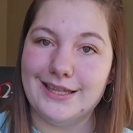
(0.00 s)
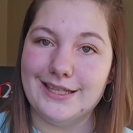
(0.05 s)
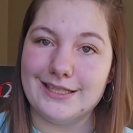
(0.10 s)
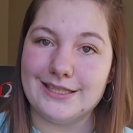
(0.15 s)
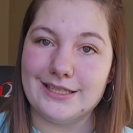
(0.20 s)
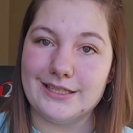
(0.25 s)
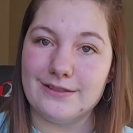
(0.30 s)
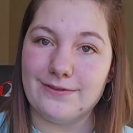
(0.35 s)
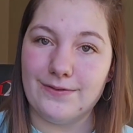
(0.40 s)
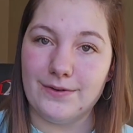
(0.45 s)

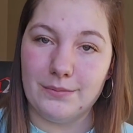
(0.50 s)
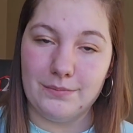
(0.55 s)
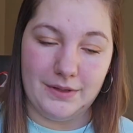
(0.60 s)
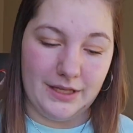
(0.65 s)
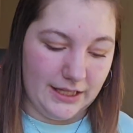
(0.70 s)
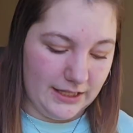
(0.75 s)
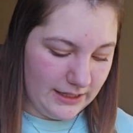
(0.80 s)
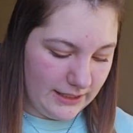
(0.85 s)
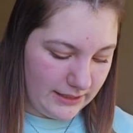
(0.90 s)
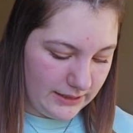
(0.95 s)
this is for
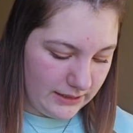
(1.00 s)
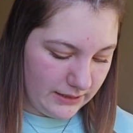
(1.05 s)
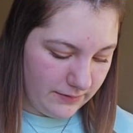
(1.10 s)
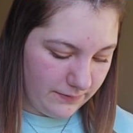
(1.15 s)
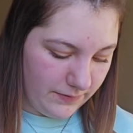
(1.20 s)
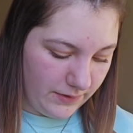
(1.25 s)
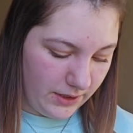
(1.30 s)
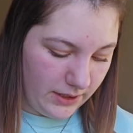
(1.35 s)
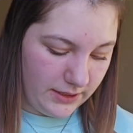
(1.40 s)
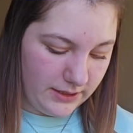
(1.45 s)
me, this
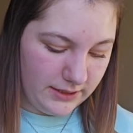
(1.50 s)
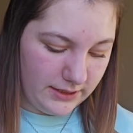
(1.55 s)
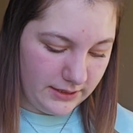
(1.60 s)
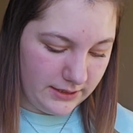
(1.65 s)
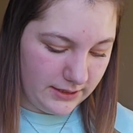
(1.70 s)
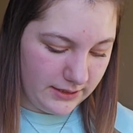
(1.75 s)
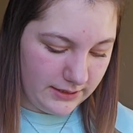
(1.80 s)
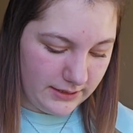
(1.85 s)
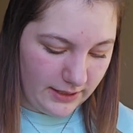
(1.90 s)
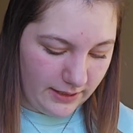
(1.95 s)
is for us,
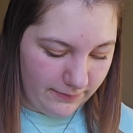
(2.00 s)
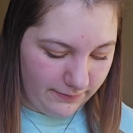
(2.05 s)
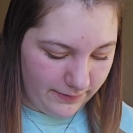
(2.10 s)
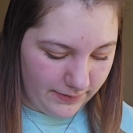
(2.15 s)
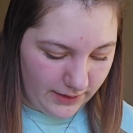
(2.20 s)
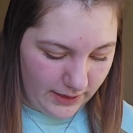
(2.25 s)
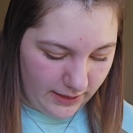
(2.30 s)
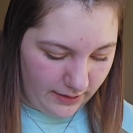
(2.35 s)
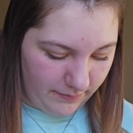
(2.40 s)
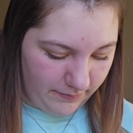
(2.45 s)
this is not
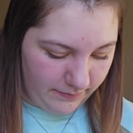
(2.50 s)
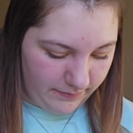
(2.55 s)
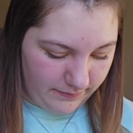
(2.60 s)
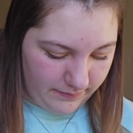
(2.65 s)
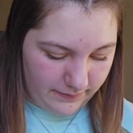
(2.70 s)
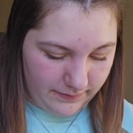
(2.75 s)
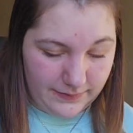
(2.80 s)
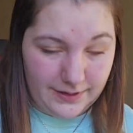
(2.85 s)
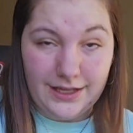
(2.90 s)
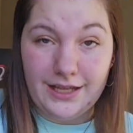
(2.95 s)
for them.
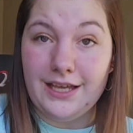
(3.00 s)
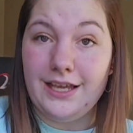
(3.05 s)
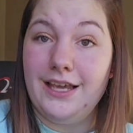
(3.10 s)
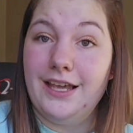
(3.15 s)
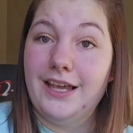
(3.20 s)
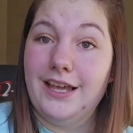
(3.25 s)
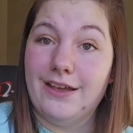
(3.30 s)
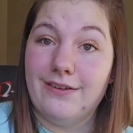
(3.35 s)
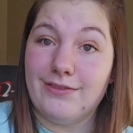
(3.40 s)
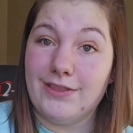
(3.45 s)

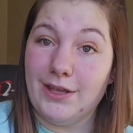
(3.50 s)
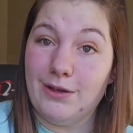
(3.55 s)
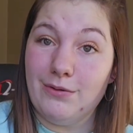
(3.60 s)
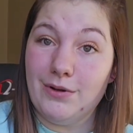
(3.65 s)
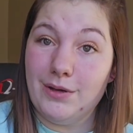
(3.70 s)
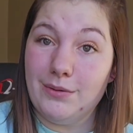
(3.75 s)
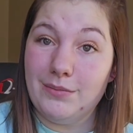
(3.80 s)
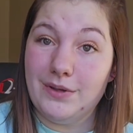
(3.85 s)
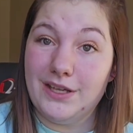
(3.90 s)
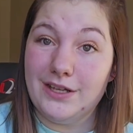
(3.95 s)
If they
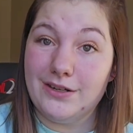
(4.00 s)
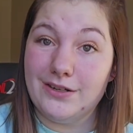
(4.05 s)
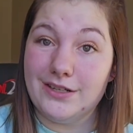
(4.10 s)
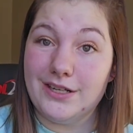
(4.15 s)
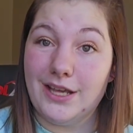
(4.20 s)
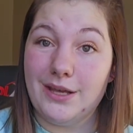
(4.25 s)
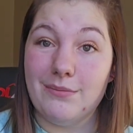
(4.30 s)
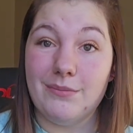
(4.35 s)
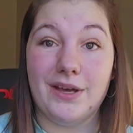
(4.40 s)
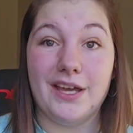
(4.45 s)
want to be
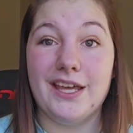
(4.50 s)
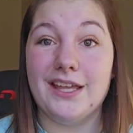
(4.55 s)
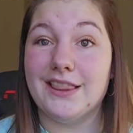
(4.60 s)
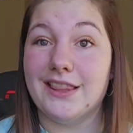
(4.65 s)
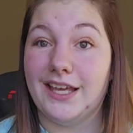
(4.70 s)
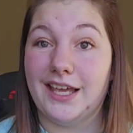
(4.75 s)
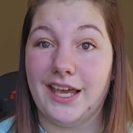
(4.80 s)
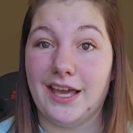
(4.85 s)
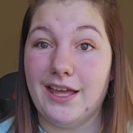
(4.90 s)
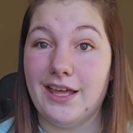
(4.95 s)
entertained by
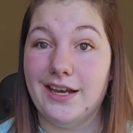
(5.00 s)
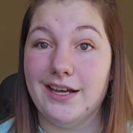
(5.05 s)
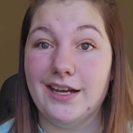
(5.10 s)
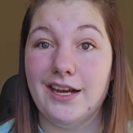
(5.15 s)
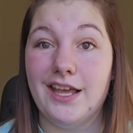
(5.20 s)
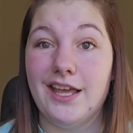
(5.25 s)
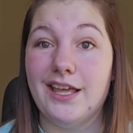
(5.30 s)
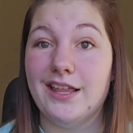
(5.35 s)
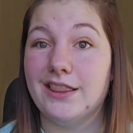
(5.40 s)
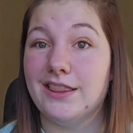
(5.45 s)
it, they can.
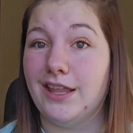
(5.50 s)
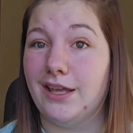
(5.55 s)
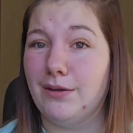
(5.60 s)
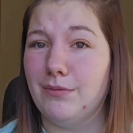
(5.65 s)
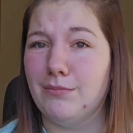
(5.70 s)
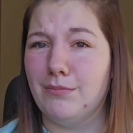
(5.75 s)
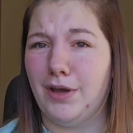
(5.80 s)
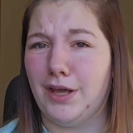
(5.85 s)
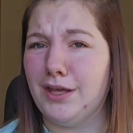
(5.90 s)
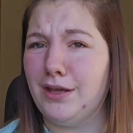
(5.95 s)

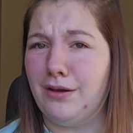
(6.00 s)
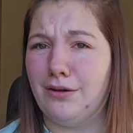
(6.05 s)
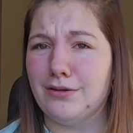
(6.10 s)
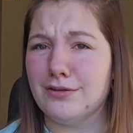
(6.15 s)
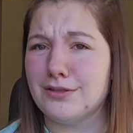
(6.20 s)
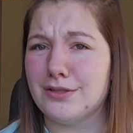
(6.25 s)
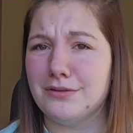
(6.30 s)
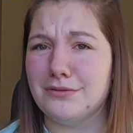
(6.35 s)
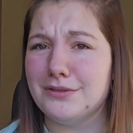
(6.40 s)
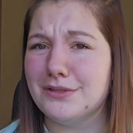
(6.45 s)
They might
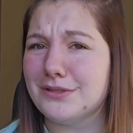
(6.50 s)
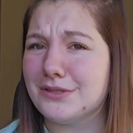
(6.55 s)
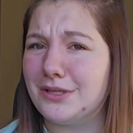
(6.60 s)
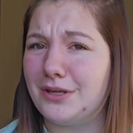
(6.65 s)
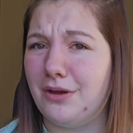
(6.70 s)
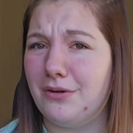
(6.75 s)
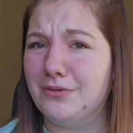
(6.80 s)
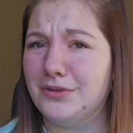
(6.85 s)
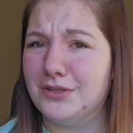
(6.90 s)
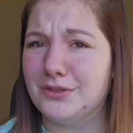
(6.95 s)
also
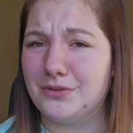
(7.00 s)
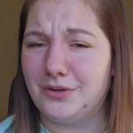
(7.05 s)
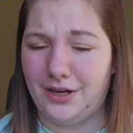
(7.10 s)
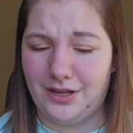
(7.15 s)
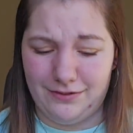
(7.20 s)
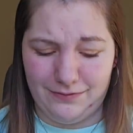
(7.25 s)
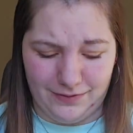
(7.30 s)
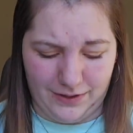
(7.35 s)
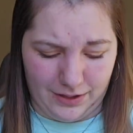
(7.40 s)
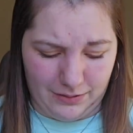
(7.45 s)
just go and
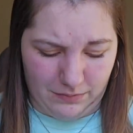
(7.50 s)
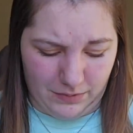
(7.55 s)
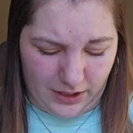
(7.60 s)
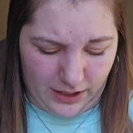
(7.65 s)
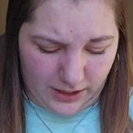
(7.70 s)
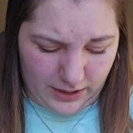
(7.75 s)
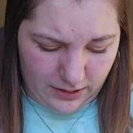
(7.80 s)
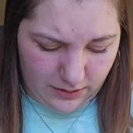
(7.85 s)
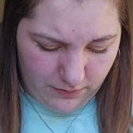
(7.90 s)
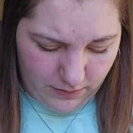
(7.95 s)
try and find
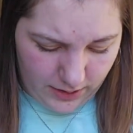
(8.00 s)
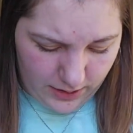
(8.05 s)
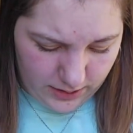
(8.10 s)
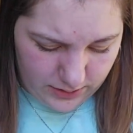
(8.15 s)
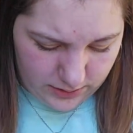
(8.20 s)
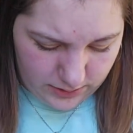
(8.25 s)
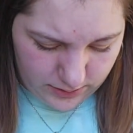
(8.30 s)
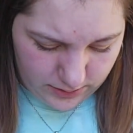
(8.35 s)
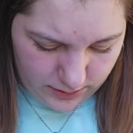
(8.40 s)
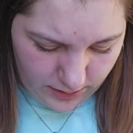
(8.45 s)
me anyway.
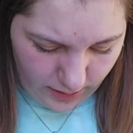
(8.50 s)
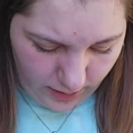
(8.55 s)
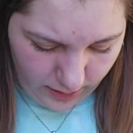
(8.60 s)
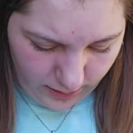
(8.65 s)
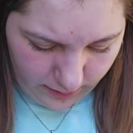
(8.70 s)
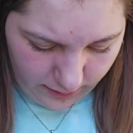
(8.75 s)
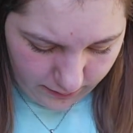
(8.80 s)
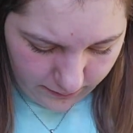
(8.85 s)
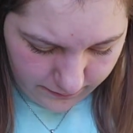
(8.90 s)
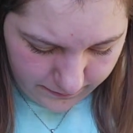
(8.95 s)

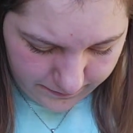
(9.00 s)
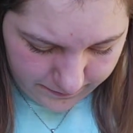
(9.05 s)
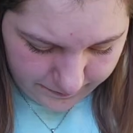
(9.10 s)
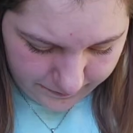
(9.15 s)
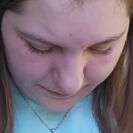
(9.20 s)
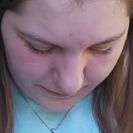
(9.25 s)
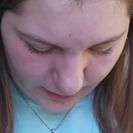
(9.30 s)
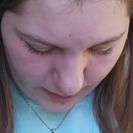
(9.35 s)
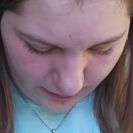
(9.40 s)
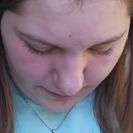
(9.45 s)
So
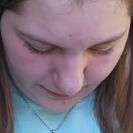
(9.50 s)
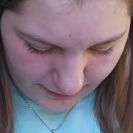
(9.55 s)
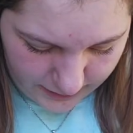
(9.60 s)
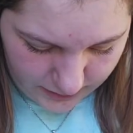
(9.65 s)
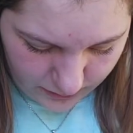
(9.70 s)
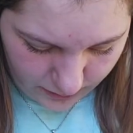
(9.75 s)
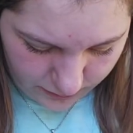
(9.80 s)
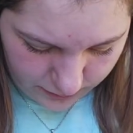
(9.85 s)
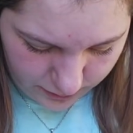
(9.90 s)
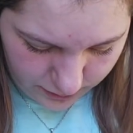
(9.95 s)
on my
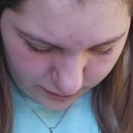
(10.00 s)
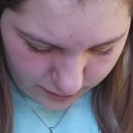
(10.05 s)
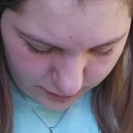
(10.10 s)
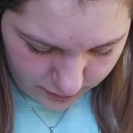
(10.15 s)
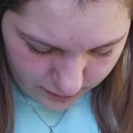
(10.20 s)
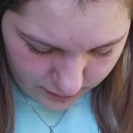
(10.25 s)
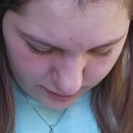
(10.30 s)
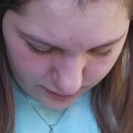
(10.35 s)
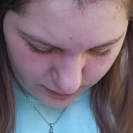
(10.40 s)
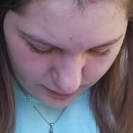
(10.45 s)

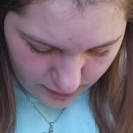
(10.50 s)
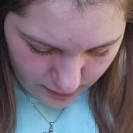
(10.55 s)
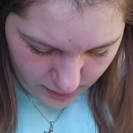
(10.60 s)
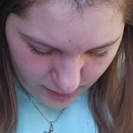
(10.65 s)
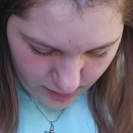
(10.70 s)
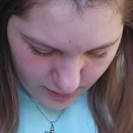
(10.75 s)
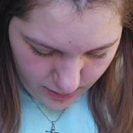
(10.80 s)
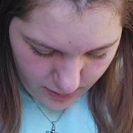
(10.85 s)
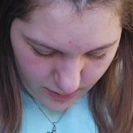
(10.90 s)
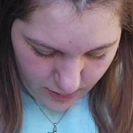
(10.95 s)
socials,
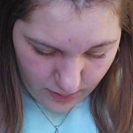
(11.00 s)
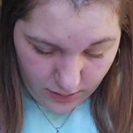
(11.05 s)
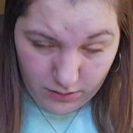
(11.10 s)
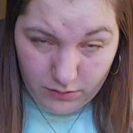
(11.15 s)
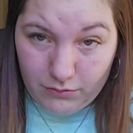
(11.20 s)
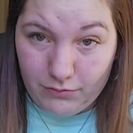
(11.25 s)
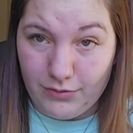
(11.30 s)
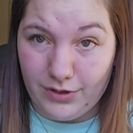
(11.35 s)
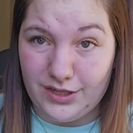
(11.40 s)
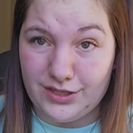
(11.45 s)

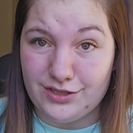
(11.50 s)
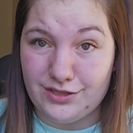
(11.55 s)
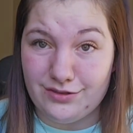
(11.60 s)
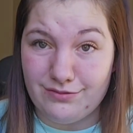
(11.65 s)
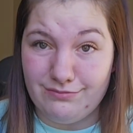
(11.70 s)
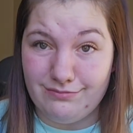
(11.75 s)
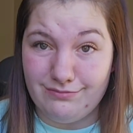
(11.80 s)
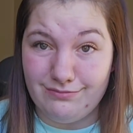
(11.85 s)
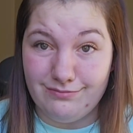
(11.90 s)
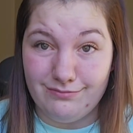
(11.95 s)

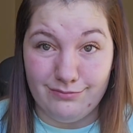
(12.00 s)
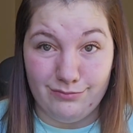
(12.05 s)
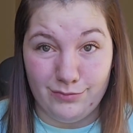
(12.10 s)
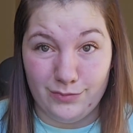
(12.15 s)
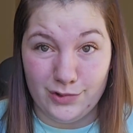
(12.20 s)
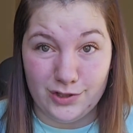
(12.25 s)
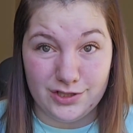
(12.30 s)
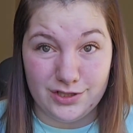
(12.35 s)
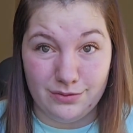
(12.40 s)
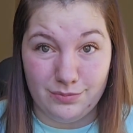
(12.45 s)
which
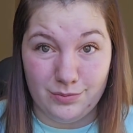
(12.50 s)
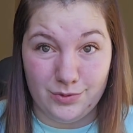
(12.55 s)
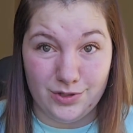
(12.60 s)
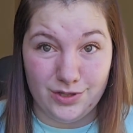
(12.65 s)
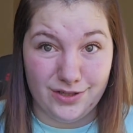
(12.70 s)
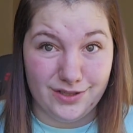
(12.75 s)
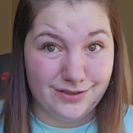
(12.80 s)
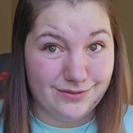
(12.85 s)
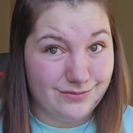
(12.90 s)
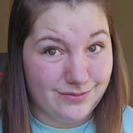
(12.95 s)
more
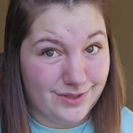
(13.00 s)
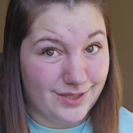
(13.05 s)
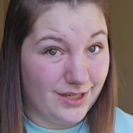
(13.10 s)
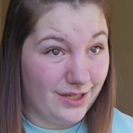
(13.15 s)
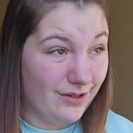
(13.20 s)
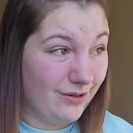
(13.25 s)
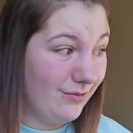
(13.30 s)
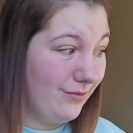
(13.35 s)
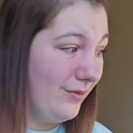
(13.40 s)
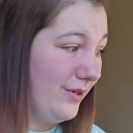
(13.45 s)
support,
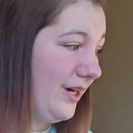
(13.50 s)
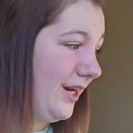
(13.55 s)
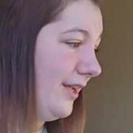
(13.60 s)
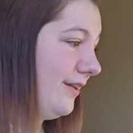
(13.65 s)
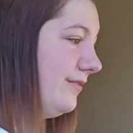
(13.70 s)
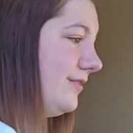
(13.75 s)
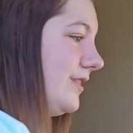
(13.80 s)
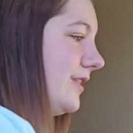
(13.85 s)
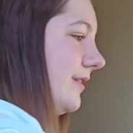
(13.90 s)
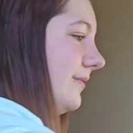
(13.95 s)
so
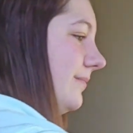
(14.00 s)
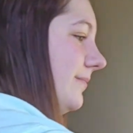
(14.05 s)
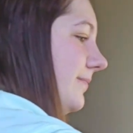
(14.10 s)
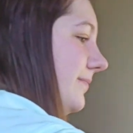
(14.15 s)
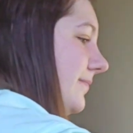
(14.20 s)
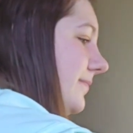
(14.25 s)
whatevs.